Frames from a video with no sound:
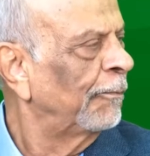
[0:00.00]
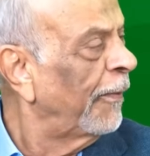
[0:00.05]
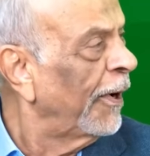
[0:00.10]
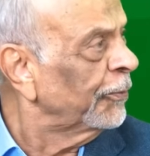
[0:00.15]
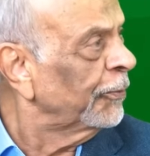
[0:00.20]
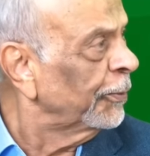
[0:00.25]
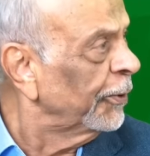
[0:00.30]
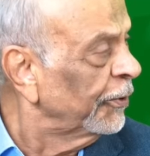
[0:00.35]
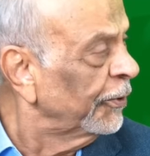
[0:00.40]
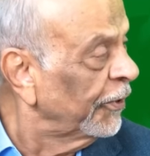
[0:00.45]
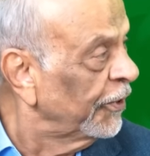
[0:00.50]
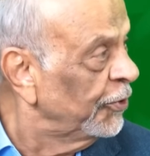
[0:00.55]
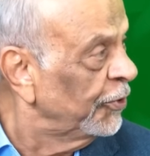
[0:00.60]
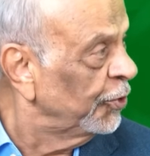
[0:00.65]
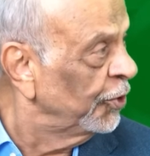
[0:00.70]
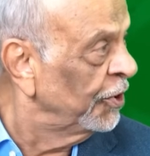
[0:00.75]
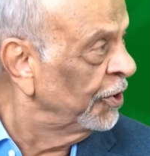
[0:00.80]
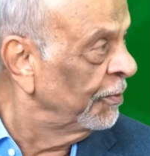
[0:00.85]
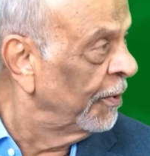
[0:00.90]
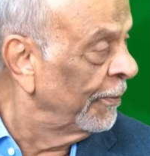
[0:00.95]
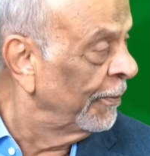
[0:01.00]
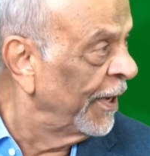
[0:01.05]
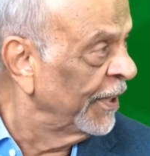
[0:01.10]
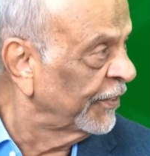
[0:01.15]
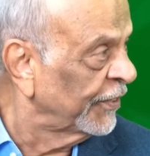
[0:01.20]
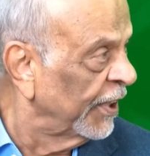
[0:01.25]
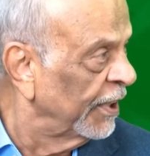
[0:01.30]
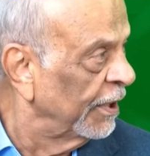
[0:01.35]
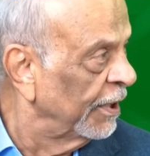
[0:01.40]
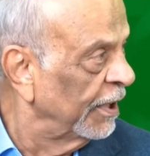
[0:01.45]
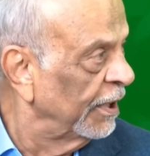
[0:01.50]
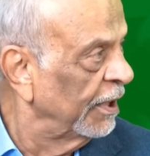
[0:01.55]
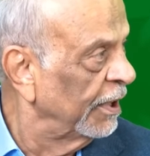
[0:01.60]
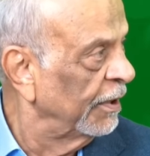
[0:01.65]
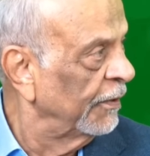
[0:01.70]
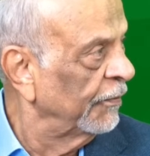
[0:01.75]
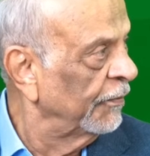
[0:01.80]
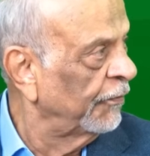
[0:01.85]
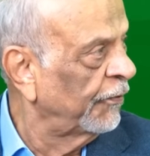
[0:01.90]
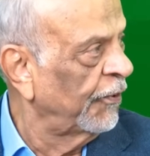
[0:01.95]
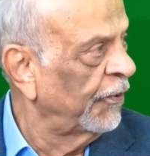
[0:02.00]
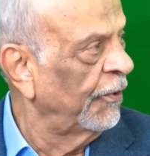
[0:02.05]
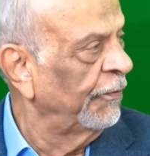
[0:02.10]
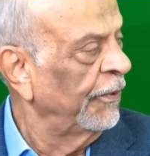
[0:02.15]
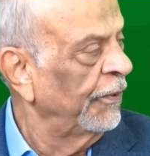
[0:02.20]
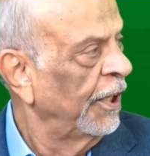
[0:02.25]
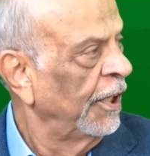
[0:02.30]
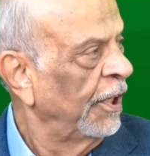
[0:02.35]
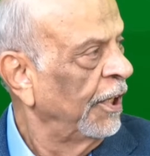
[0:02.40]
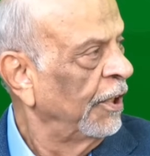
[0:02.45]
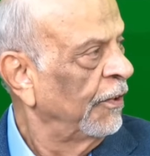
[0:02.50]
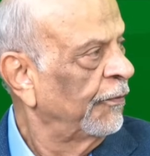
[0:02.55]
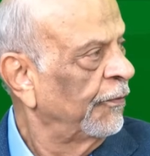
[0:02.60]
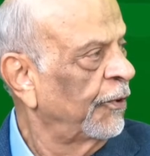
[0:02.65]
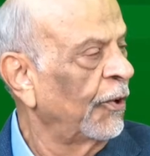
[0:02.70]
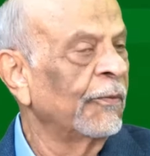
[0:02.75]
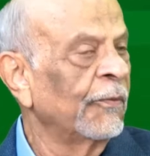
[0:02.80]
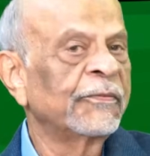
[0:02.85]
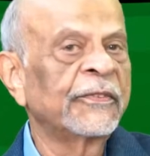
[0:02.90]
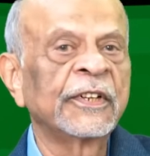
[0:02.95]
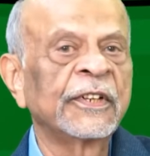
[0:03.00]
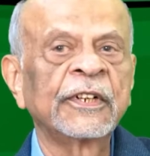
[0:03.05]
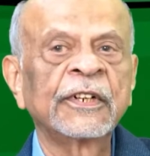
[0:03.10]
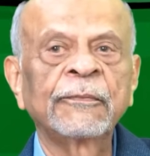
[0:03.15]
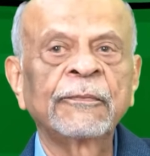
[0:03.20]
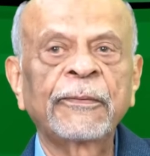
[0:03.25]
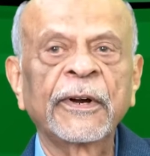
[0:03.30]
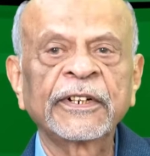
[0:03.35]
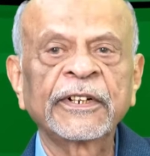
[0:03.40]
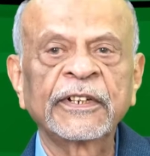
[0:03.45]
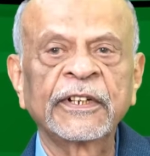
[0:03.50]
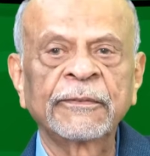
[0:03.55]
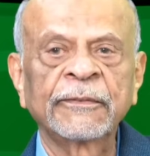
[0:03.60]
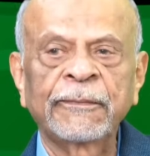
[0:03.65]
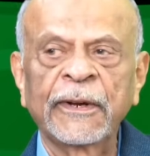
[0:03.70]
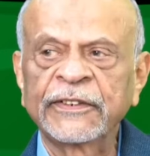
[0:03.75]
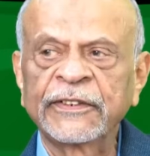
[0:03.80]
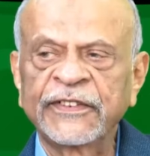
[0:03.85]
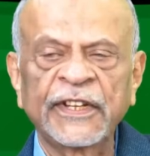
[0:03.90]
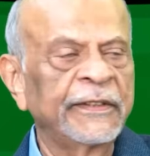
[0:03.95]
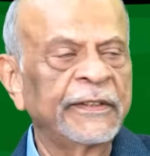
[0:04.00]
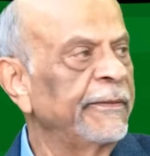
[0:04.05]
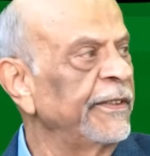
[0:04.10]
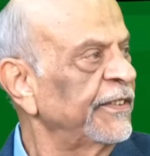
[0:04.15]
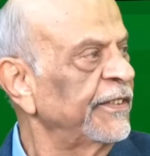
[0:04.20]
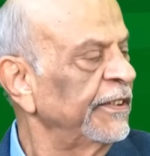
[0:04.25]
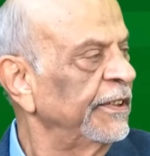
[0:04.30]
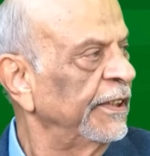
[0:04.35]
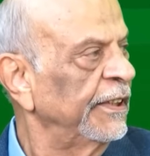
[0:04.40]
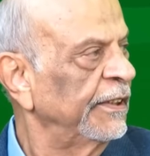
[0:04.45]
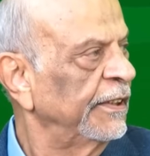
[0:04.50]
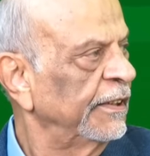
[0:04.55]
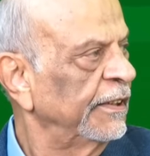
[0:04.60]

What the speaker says: Passports were issued in Mombasa, from the Pakistan embassy.